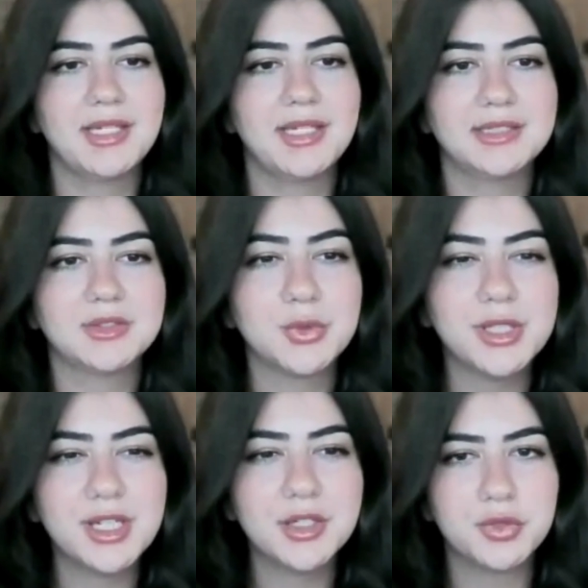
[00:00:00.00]
is
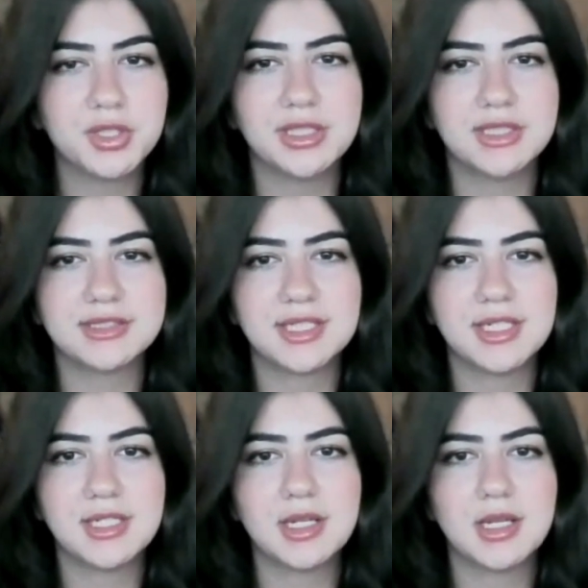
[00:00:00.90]
really
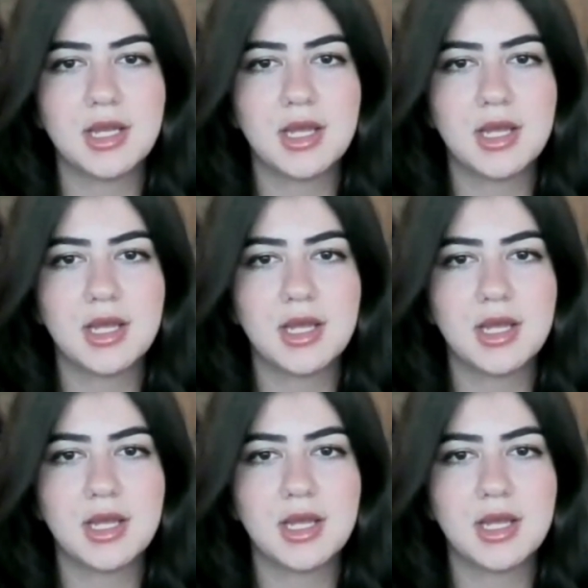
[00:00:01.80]
unrealistic.